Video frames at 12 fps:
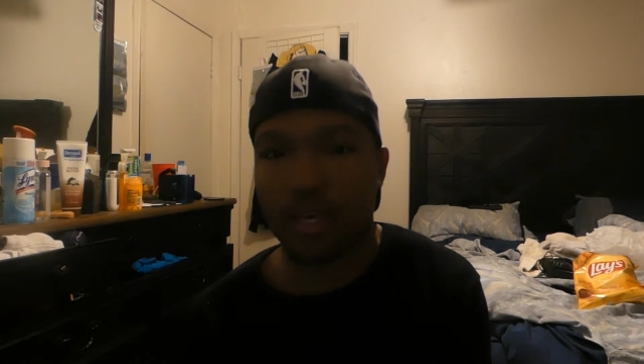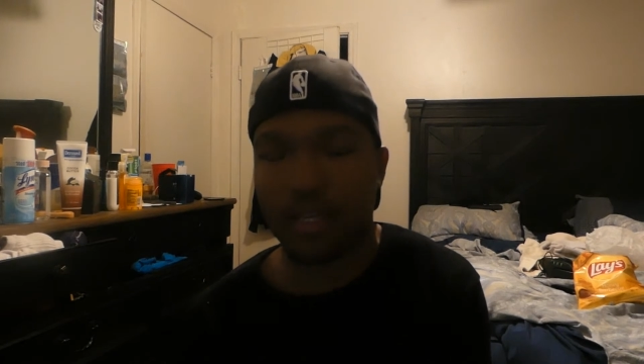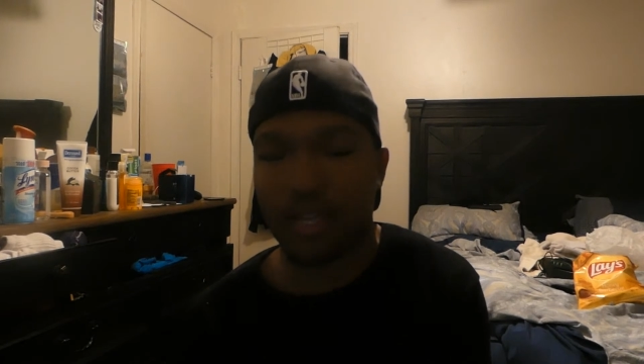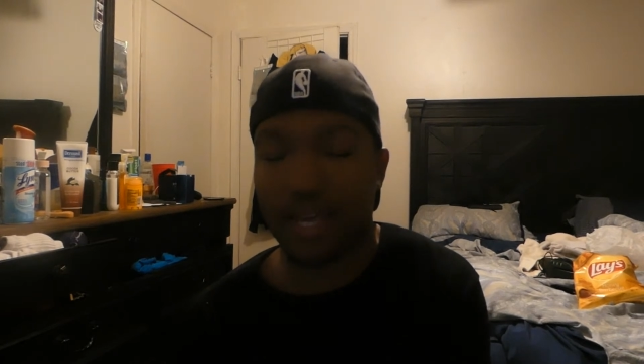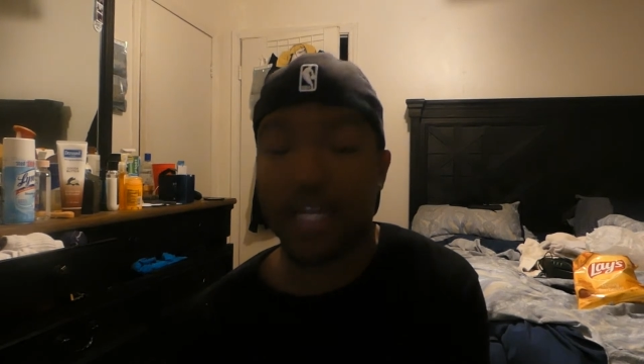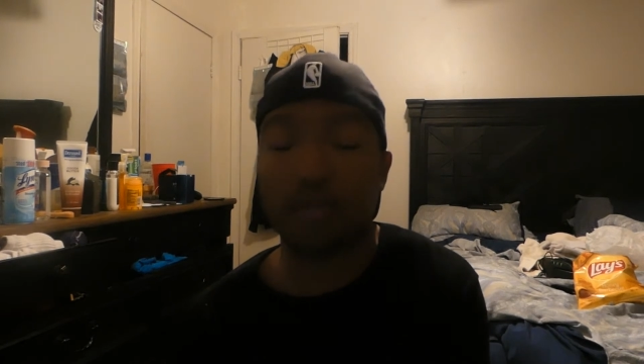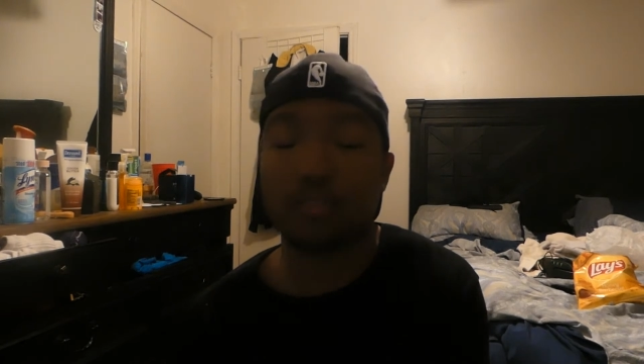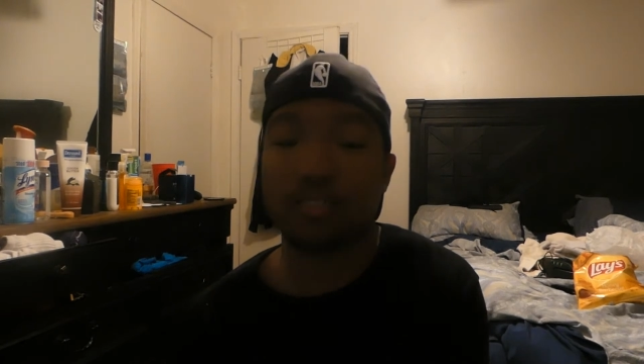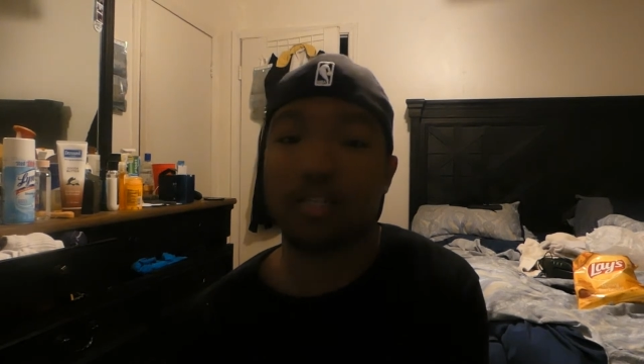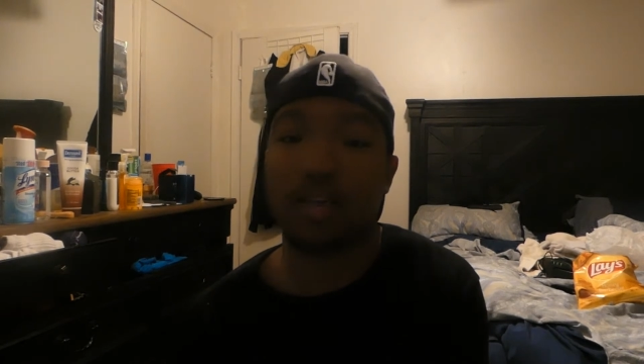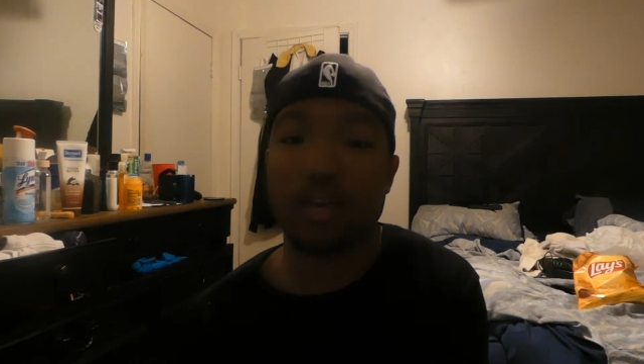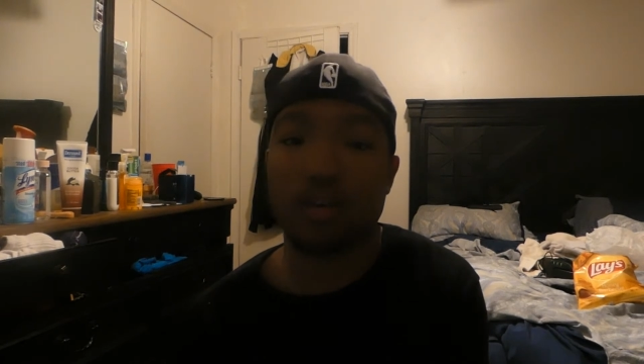that Eddie was
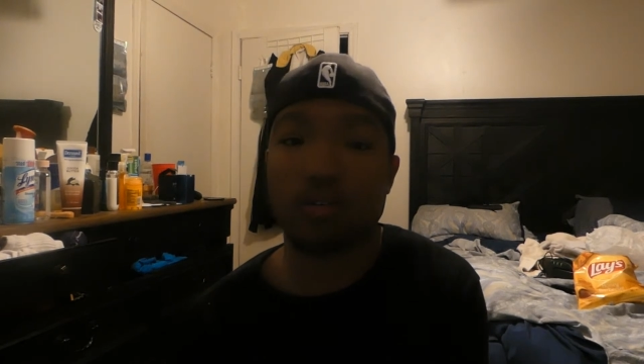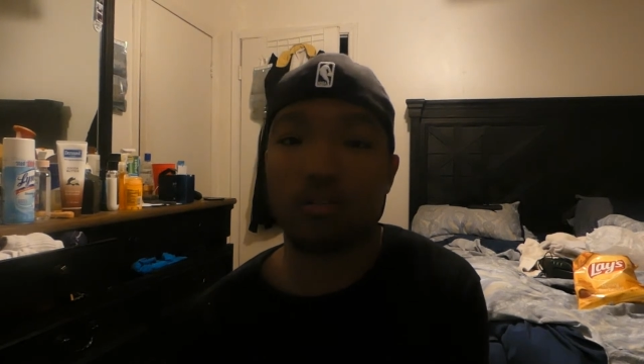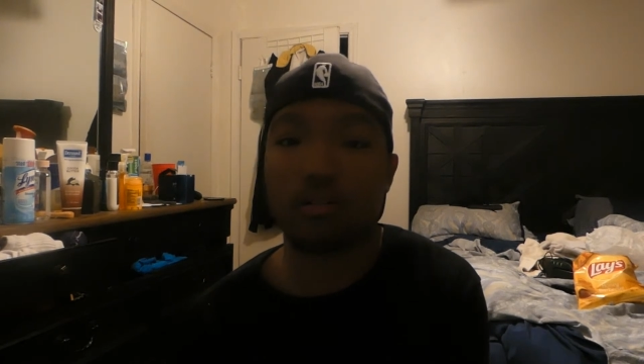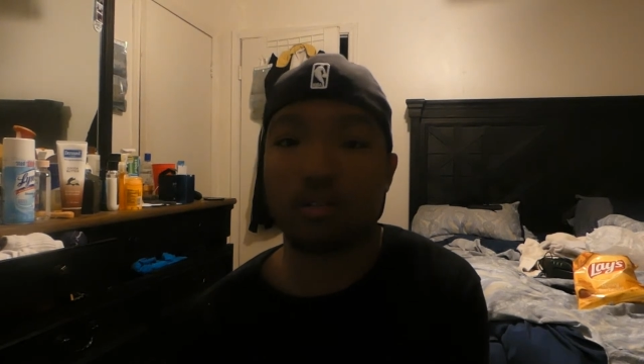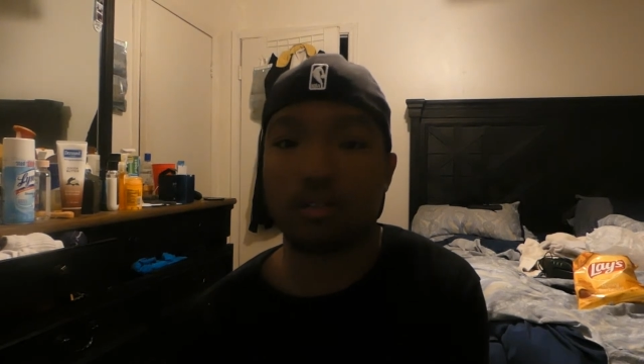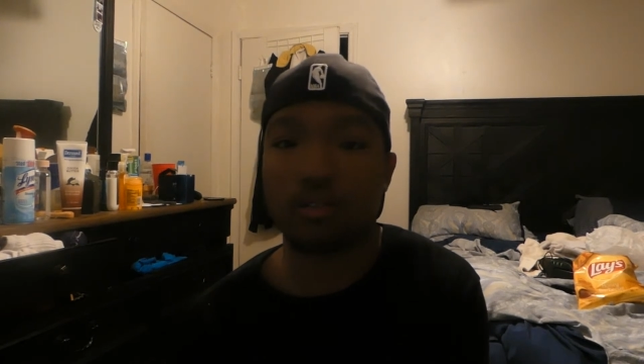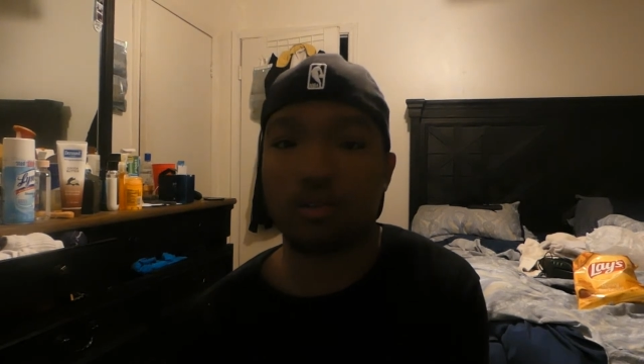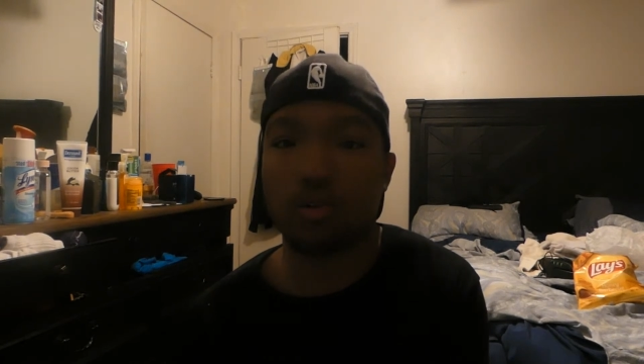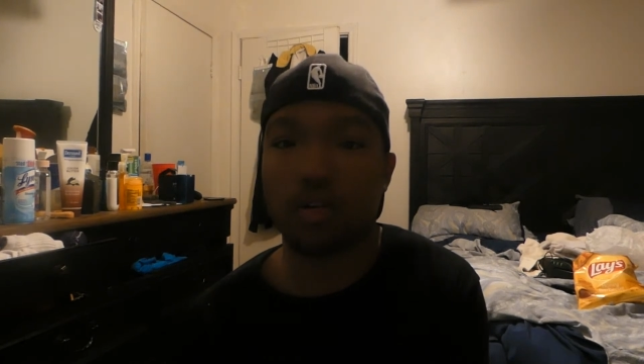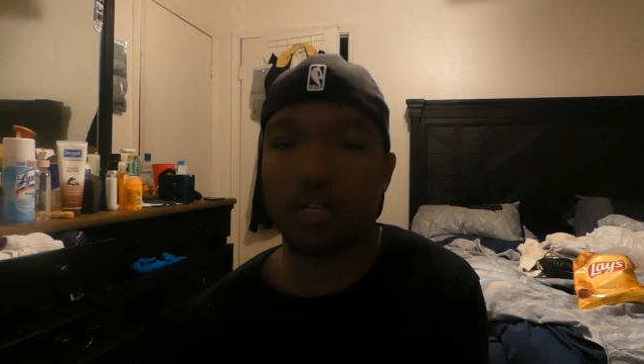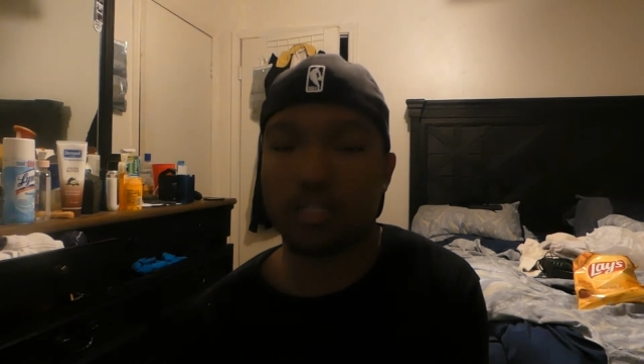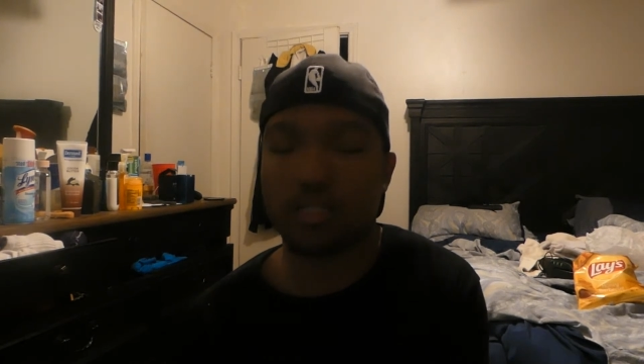in hell
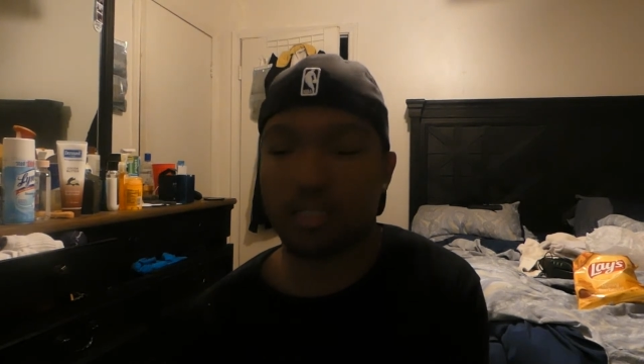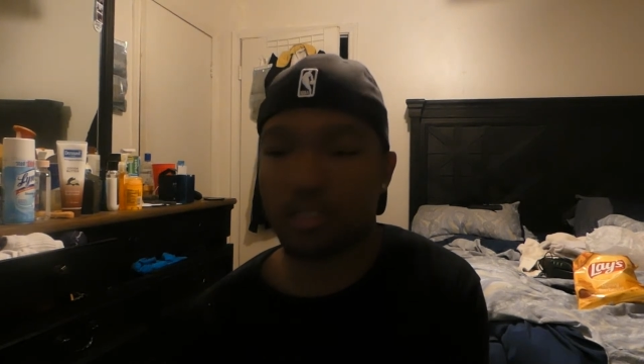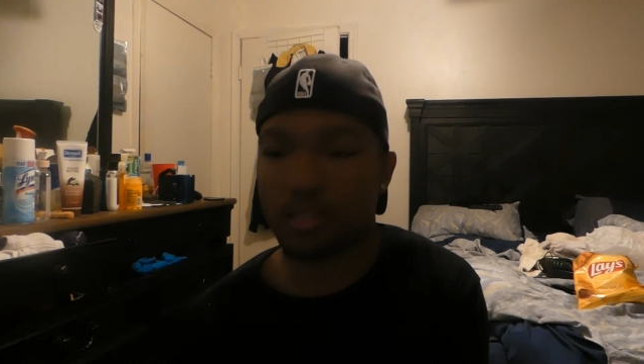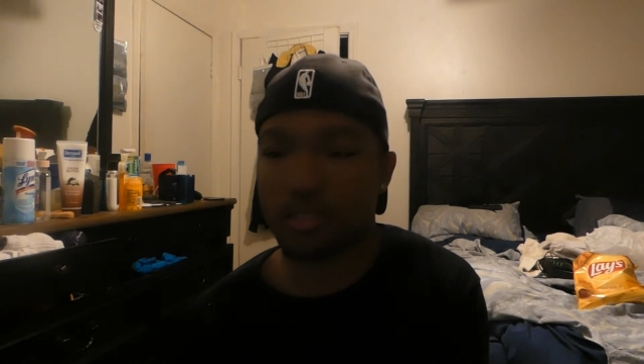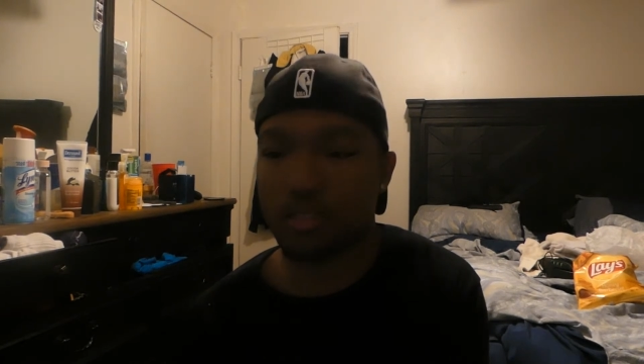during his and